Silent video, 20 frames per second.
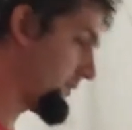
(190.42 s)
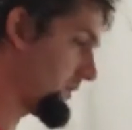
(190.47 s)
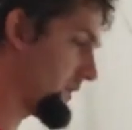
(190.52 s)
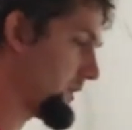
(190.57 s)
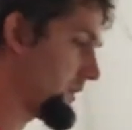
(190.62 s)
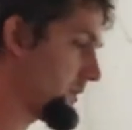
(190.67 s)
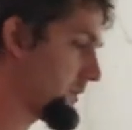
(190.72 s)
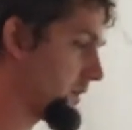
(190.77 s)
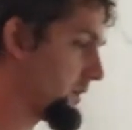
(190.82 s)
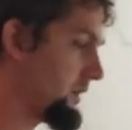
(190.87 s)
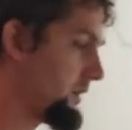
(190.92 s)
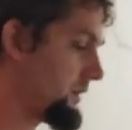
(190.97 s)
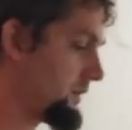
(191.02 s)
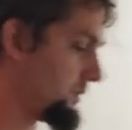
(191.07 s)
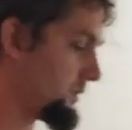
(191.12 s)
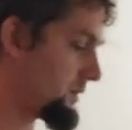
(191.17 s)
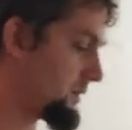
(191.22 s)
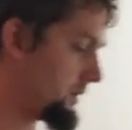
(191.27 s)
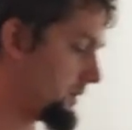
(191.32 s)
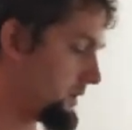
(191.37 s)
another
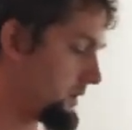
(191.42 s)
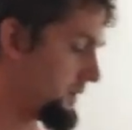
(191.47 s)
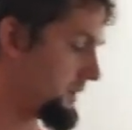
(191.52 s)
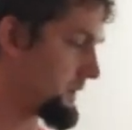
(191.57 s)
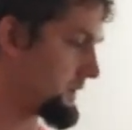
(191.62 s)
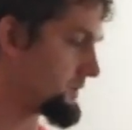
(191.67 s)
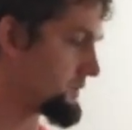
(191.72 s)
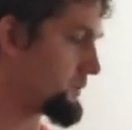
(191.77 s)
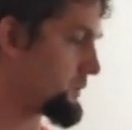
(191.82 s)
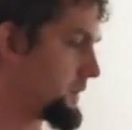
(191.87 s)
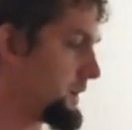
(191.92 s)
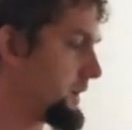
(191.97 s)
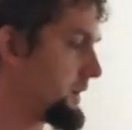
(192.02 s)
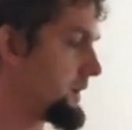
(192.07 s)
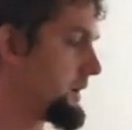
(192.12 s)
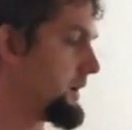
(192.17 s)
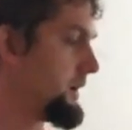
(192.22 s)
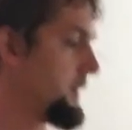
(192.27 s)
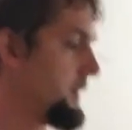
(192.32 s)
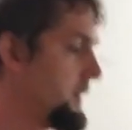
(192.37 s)
little card that's
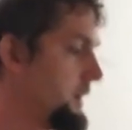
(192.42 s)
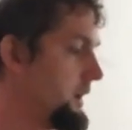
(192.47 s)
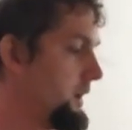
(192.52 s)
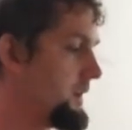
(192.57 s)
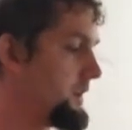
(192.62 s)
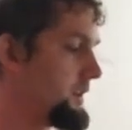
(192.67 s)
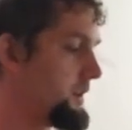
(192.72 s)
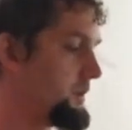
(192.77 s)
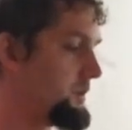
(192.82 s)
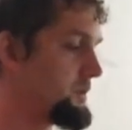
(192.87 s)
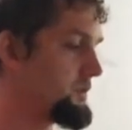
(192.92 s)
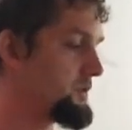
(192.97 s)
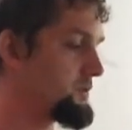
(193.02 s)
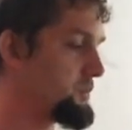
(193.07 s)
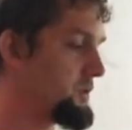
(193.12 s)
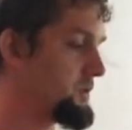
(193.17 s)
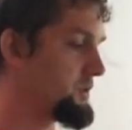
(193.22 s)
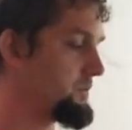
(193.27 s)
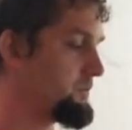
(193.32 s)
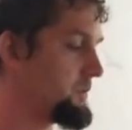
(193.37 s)
red that you just
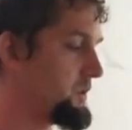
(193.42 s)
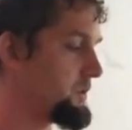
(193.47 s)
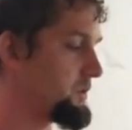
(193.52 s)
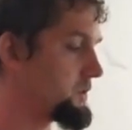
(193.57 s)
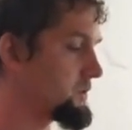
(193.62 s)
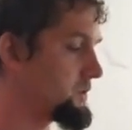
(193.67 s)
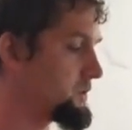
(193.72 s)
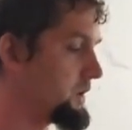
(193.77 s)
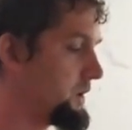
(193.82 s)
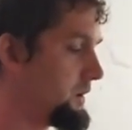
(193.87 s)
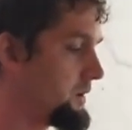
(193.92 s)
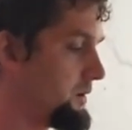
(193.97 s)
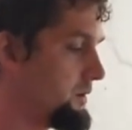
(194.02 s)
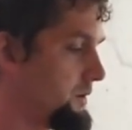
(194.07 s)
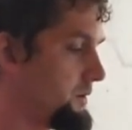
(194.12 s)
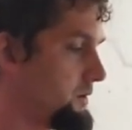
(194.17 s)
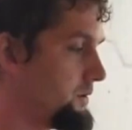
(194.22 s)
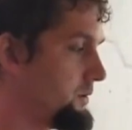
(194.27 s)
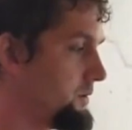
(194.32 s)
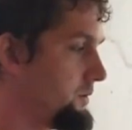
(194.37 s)
put the milk straight
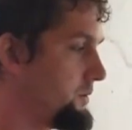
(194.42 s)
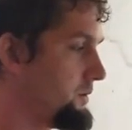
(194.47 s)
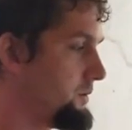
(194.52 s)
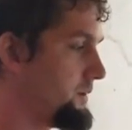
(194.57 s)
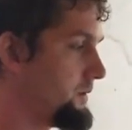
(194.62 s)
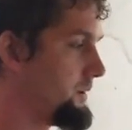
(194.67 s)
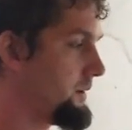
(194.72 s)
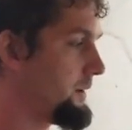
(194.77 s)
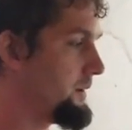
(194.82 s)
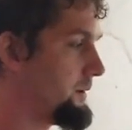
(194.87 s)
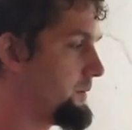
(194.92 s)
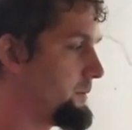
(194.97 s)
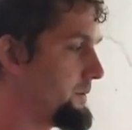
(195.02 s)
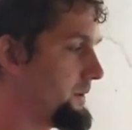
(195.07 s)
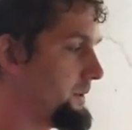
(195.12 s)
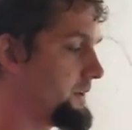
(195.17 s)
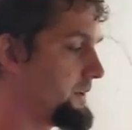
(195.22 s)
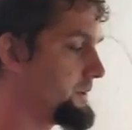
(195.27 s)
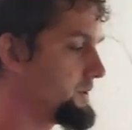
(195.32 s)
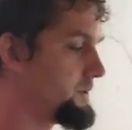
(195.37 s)
onto,
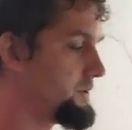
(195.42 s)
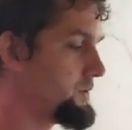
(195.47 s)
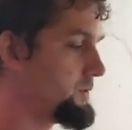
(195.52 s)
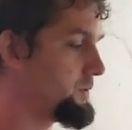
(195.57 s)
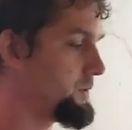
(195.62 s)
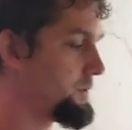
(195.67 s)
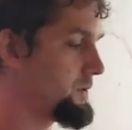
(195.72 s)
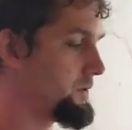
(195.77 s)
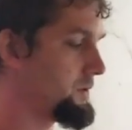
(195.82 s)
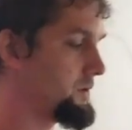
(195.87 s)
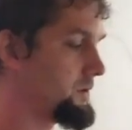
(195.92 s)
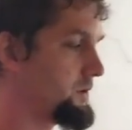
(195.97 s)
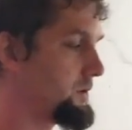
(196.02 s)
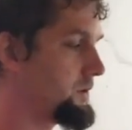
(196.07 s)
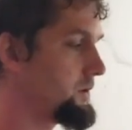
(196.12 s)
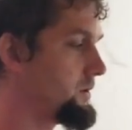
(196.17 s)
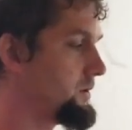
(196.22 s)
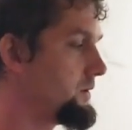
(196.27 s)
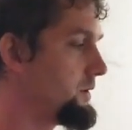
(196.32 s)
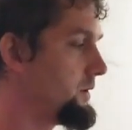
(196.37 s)
and that's your
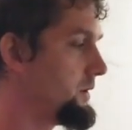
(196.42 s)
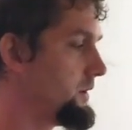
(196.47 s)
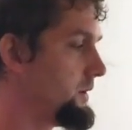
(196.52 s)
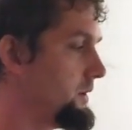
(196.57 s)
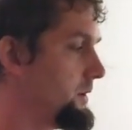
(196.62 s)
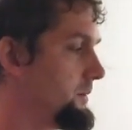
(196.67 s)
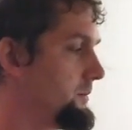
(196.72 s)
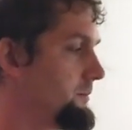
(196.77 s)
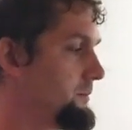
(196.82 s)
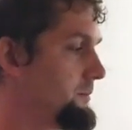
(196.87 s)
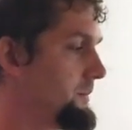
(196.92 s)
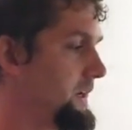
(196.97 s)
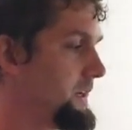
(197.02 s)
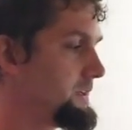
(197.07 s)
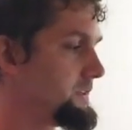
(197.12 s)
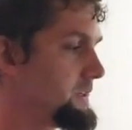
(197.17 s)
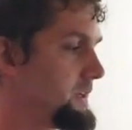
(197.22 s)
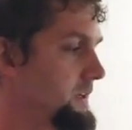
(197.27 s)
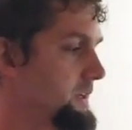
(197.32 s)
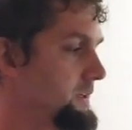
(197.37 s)

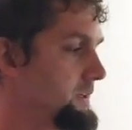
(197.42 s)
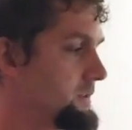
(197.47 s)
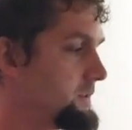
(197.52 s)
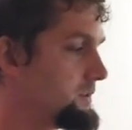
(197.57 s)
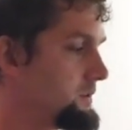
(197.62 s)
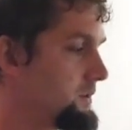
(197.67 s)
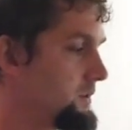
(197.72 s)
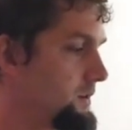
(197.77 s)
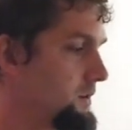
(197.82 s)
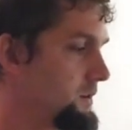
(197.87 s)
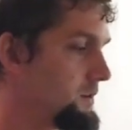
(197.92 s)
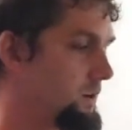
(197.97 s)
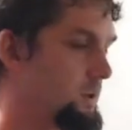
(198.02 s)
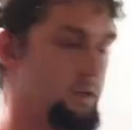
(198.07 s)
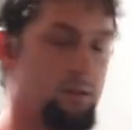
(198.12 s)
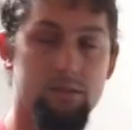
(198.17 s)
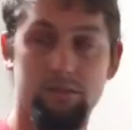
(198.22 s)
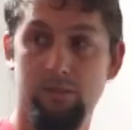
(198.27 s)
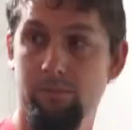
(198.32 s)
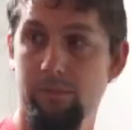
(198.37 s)
mastitis, or your
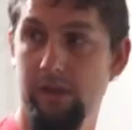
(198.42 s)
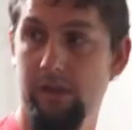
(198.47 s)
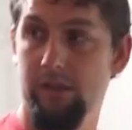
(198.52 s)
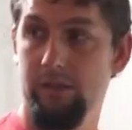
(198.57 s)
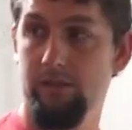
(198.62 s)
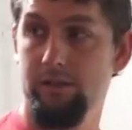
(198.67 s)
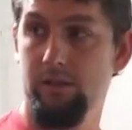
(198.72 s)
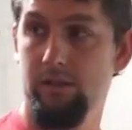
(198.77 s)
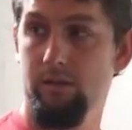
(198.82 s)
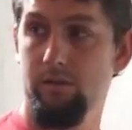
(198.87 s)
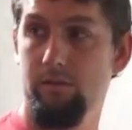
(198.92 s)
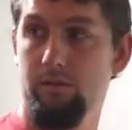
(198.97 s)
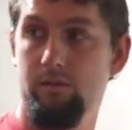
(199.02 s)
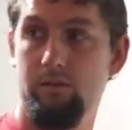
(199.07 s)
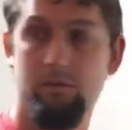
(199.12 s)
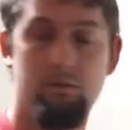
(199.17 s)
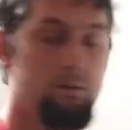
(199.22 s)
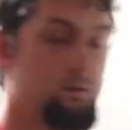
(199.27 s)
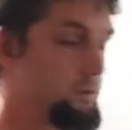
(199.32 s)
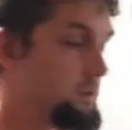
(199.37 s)
like somatic cell,
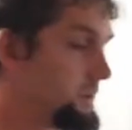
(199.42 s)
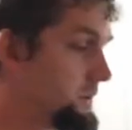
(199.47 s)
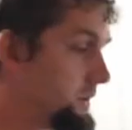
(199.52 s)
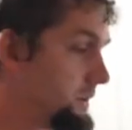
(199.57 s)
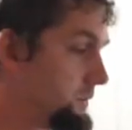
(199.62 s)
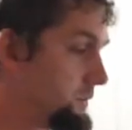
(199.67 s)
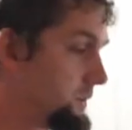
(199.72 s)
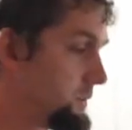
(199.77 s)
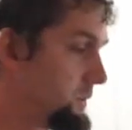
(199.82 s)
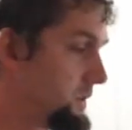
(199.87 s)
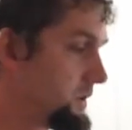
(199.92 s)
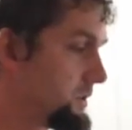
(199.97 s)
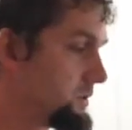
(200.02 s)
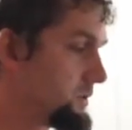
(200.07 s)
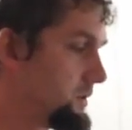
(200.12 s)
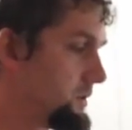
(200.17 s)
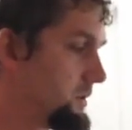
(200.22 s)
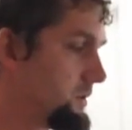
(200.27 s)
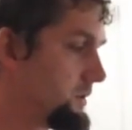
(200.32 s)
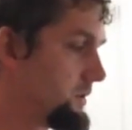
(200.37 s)
to make
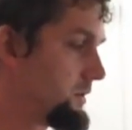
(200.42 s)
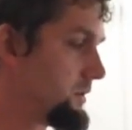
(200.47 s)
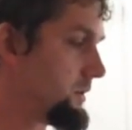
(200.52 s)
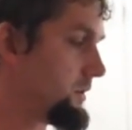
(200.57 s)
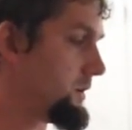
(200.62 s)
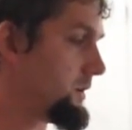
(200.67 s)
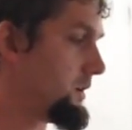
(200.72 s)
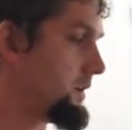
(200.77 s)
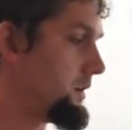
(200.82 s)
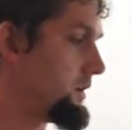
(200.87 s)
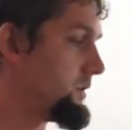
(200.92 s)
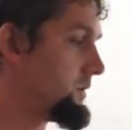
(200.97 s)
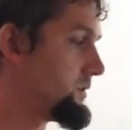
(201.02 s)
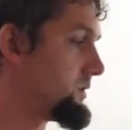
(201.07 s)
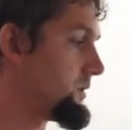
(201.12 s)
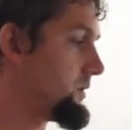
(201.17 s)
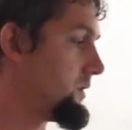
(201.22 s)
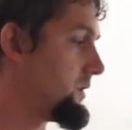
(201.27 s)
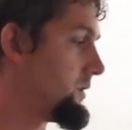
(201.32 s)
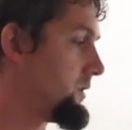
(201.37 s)
sure the udders
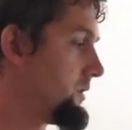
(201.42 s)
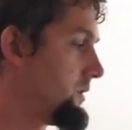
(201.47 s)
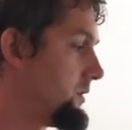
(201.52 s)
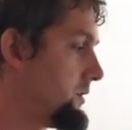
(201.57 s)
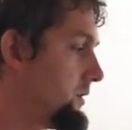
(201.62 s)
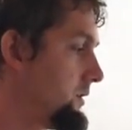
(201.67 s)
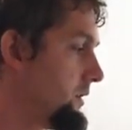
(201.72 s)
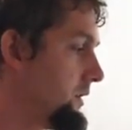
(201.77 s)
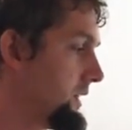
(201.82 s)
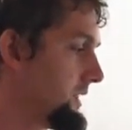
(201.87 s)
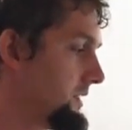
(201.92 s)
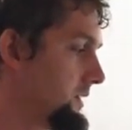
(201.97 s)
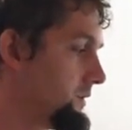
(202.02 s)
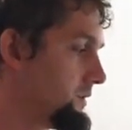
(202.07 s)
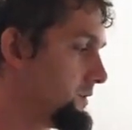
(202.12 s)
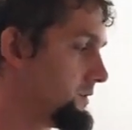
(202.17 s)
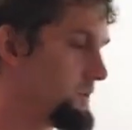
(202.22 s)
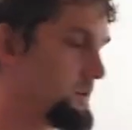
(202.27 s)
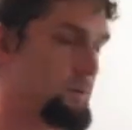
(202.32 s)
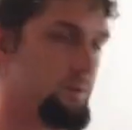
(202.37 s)
are like
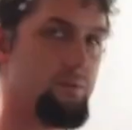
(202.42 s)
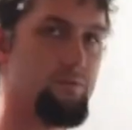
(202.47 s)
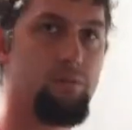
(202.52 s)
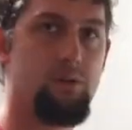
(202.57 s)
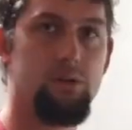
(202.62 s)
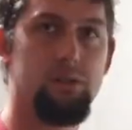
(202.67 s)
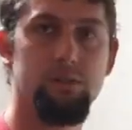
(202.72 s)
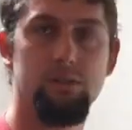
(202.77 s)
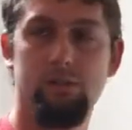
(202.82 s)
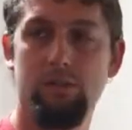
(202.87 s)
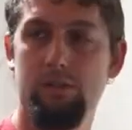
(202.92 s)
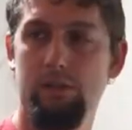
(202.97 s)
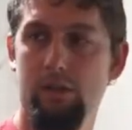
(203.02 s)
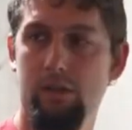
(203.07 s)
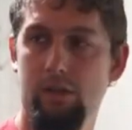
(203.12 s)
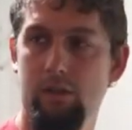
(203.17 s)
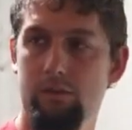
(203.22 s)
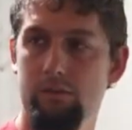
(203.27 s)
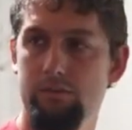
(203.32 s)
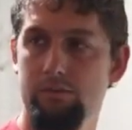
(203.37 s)
there's no infection in the
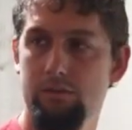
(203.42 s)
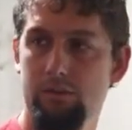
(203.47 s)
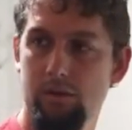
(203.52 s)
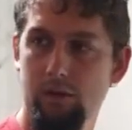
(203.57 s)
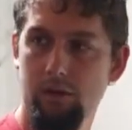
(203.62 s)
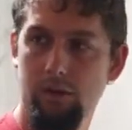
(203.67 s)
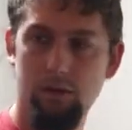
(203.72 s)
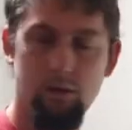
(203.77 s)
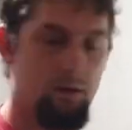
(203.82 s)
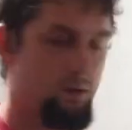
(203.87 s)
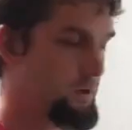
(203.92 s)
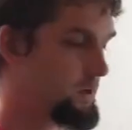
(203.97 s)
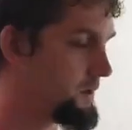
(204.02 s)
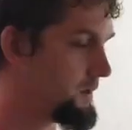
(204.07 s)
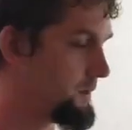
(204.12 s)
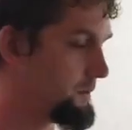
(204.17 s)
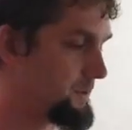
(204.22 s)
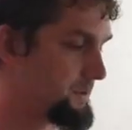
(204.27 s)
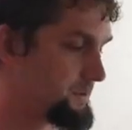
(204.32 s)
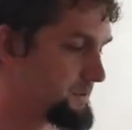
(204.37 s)
cows.
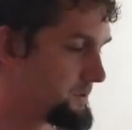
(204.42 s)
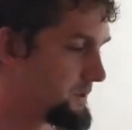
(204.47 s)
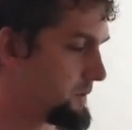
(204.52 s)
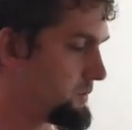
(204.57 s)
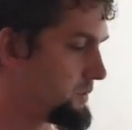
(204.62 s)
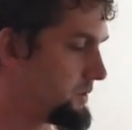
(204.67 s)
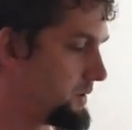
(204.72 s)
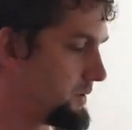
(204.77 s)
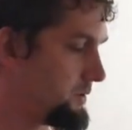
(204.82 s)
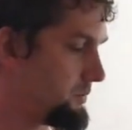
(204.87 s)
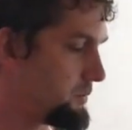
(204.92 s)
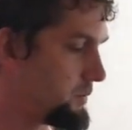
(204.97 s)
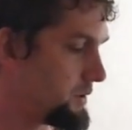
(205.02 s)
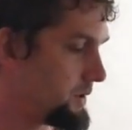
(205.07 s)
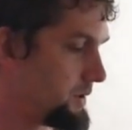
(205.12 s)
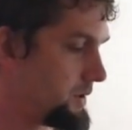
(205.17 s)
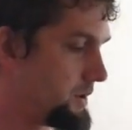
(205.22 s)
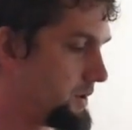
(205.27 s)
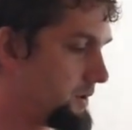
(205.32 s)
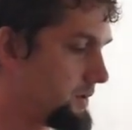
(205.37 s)
And the same thing, you put
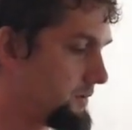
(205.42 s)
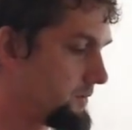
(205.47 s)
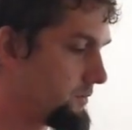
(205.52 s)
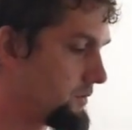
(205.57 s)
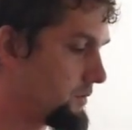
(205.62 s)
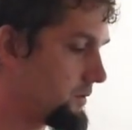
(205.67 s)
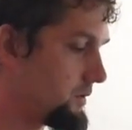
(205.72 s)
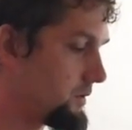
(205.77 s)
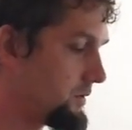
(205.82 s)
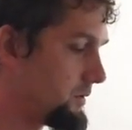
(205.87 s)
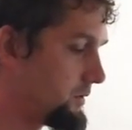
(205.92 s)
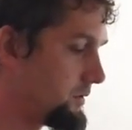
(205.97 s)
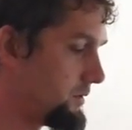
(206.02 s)
it in here for